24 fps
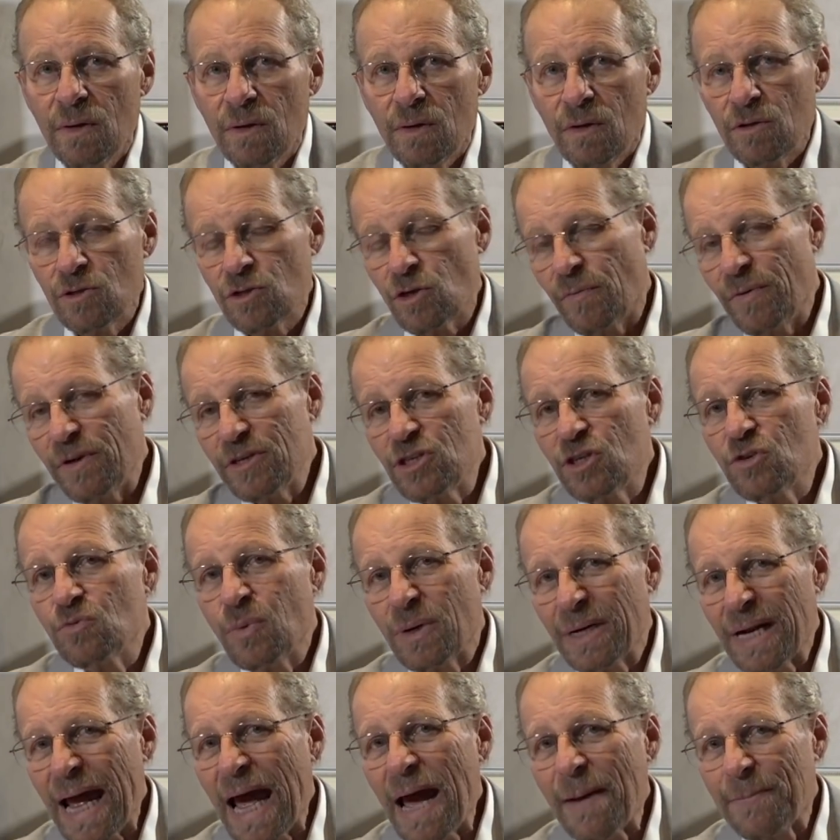So this is
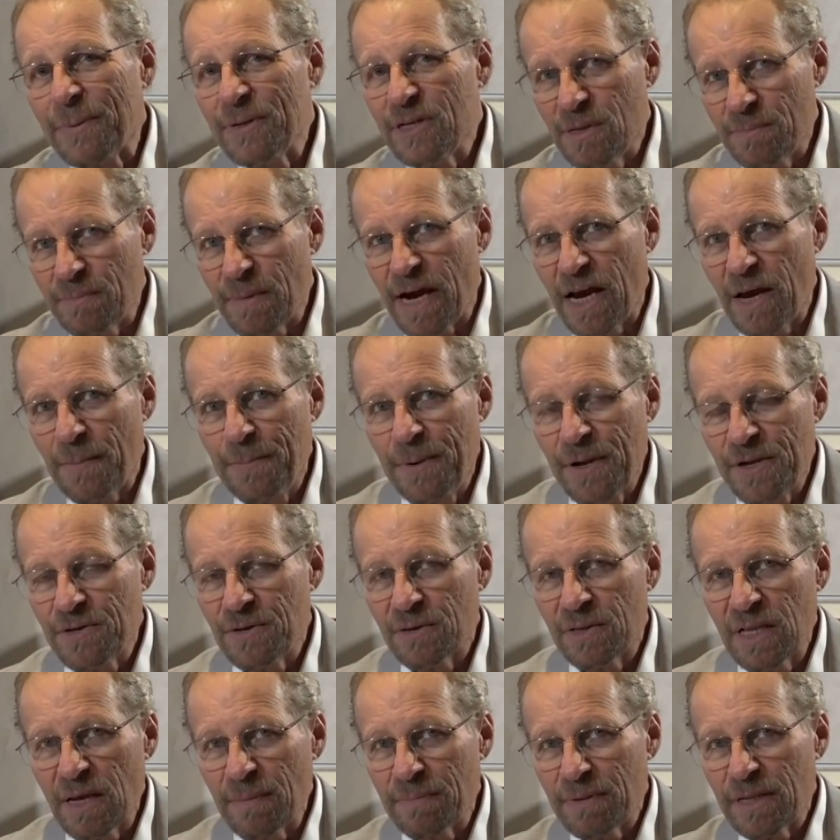what happened in my opinion.
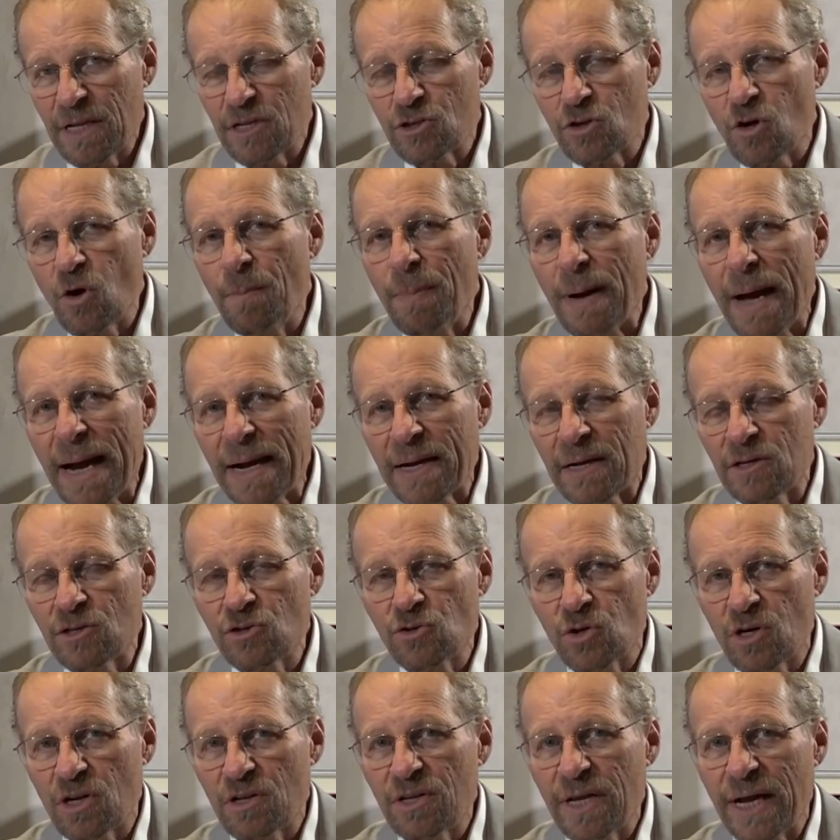Let's go back and
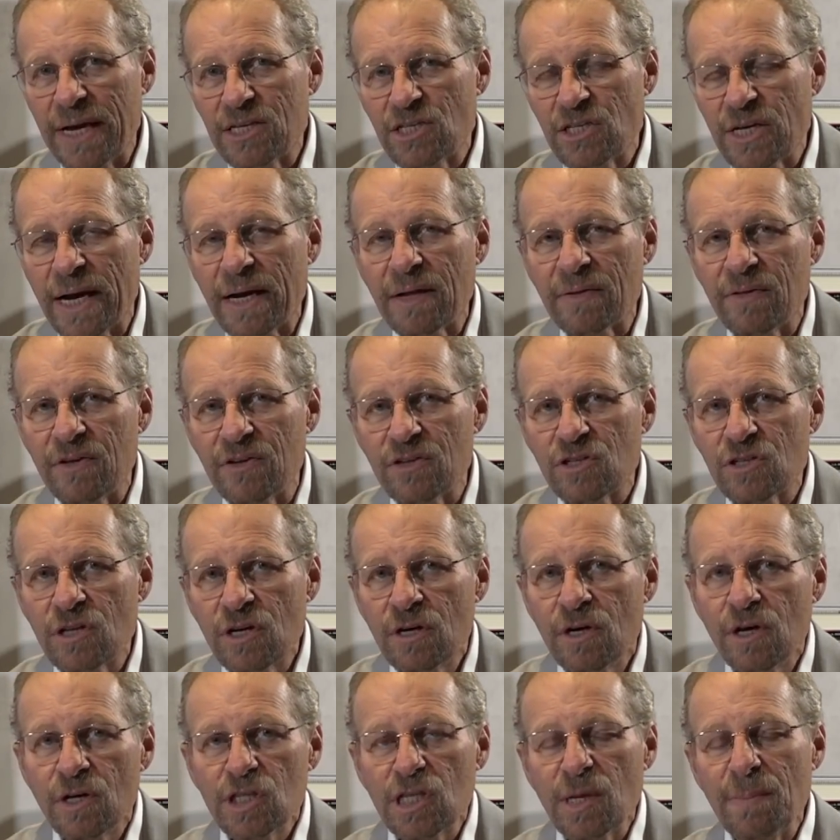sort of dissect this.
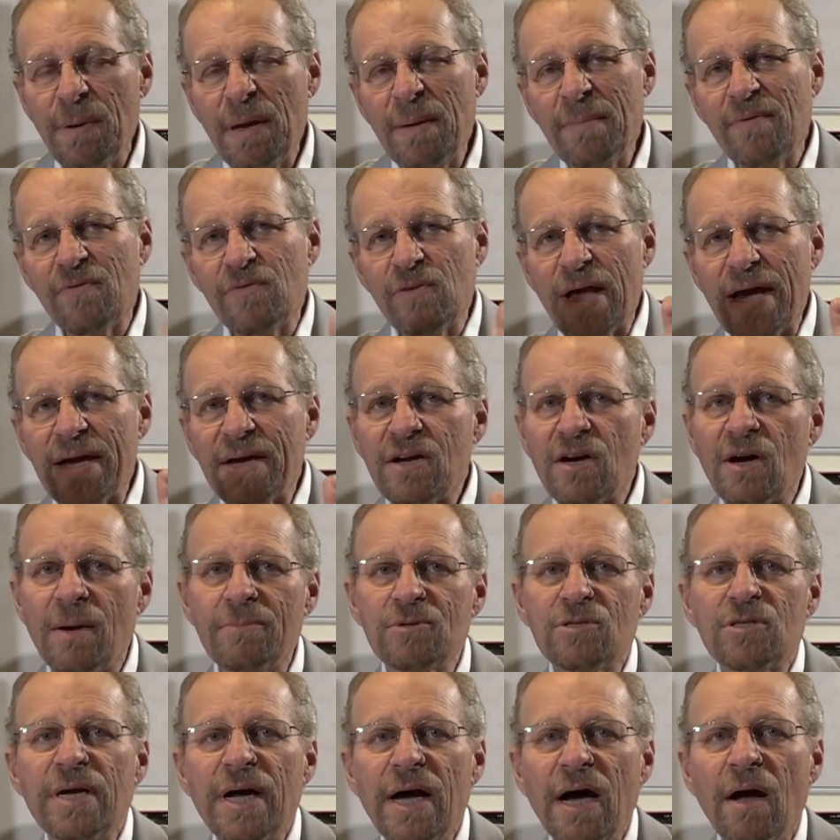The beam of light
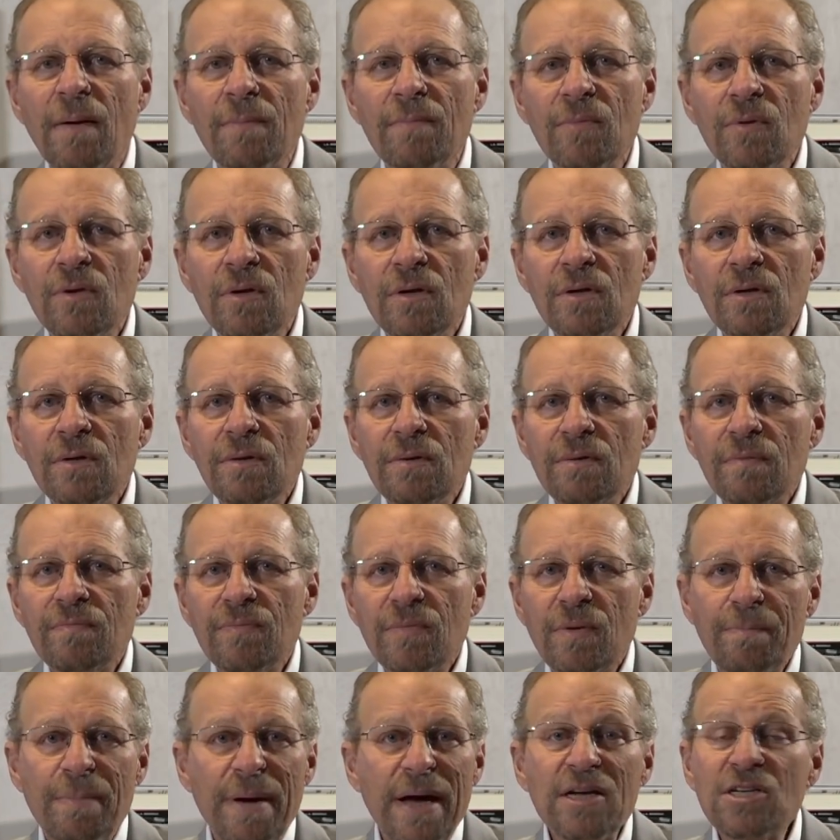comes down.
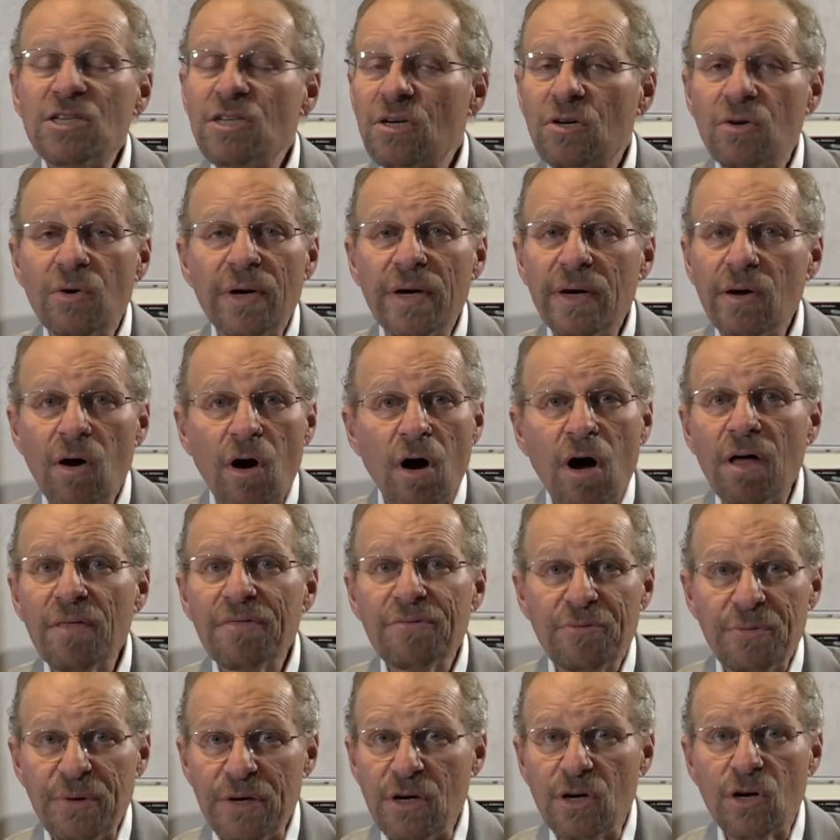Basically, all
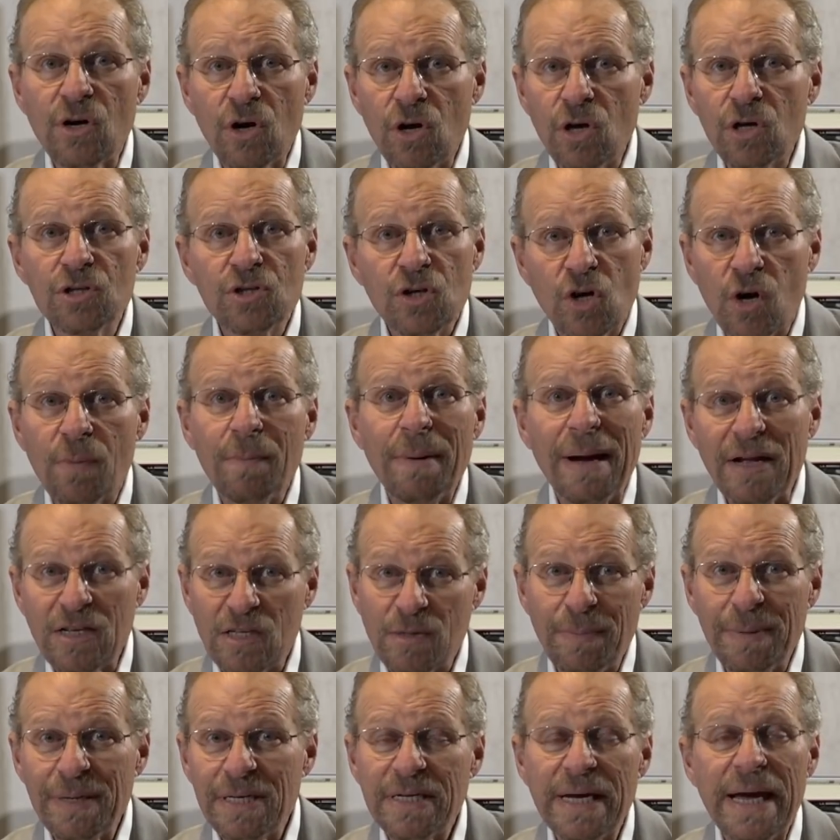three girls are about to
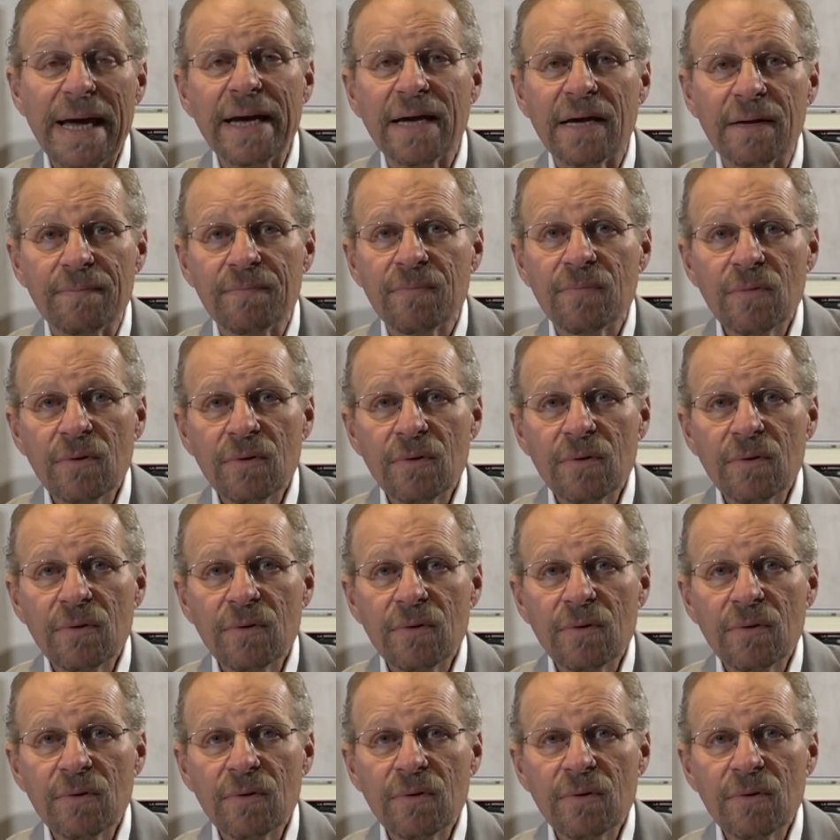be taken.